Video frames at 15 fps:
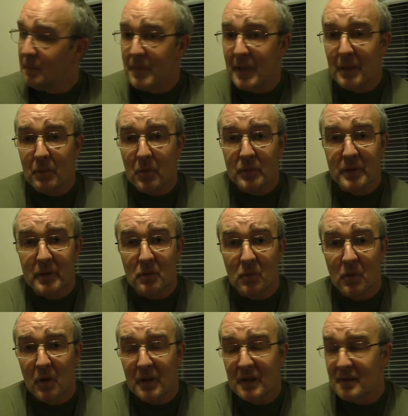of pin them up to the
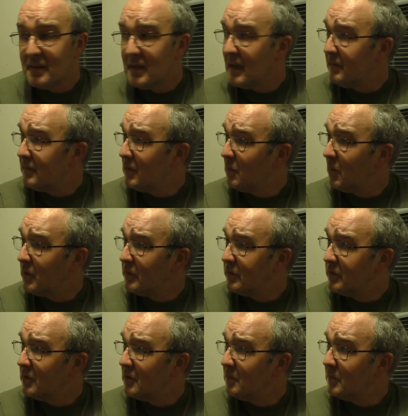wall instead if you want
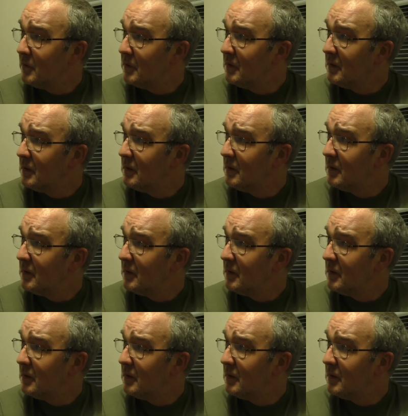to, but